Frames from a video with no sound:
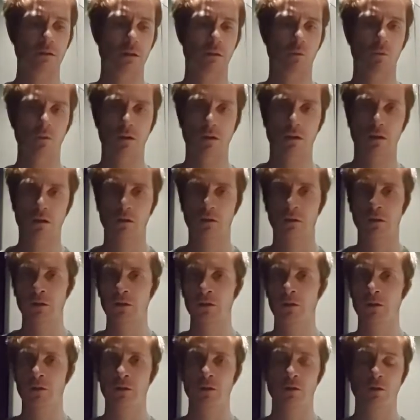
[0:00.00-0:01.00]
They want to
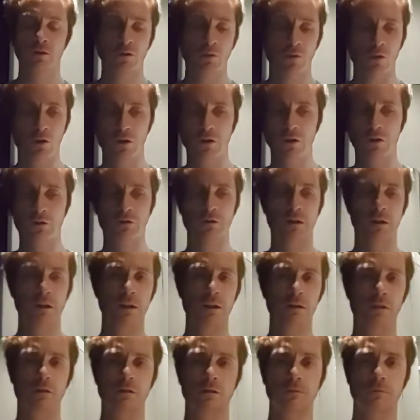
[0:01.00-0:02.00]
do all those
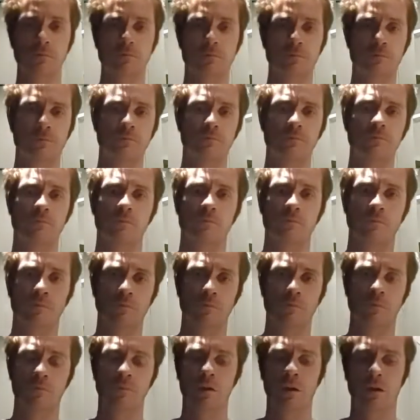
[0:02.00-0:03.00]
things.
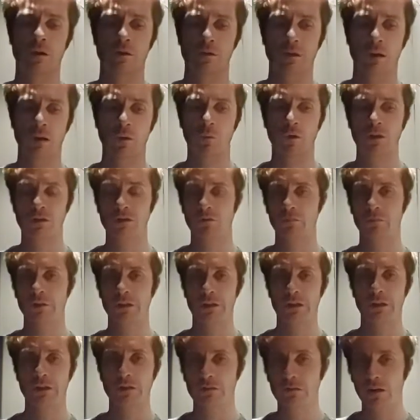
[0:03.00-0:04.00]
They want to
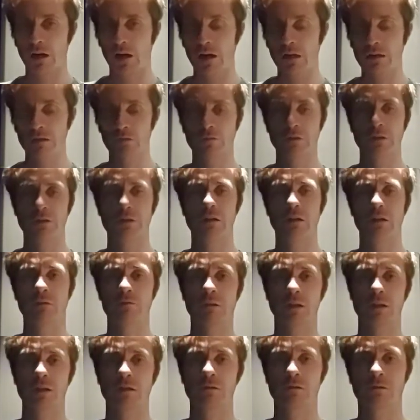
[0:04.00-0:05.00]
be intolerant
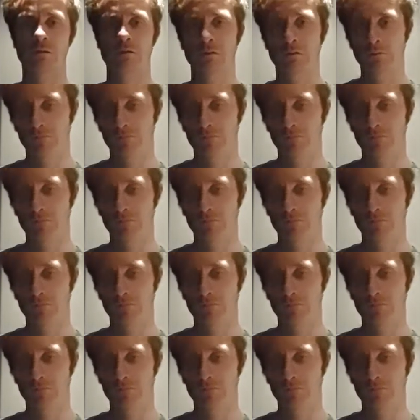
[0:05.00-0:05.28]
of us.